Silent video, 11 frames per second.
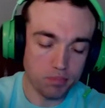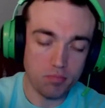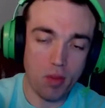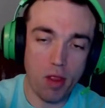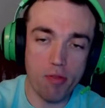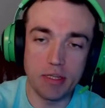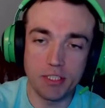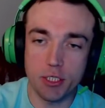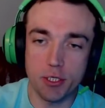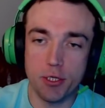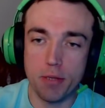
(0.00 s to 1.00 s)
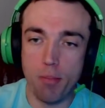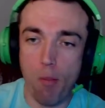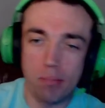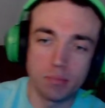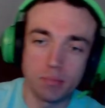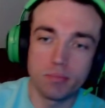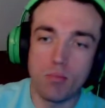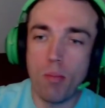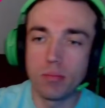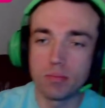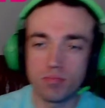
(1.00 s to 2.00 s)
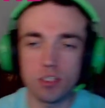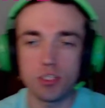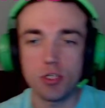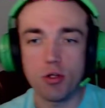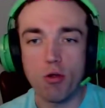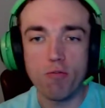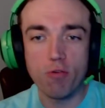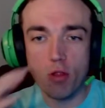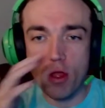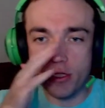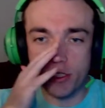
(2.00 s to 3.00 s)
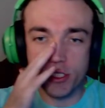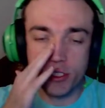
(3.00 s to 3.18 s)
And that's a good. That's a go for launch.